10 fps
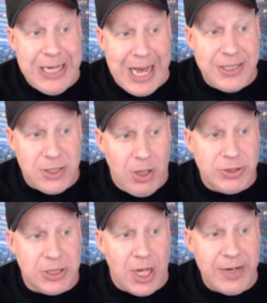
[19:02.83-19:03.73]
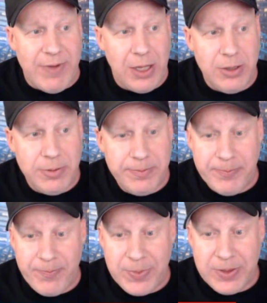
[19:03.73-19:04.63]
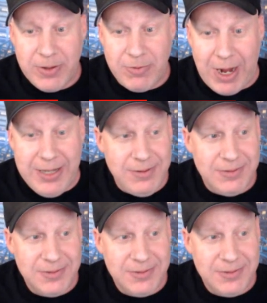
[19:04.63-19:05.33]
has closing line value, right?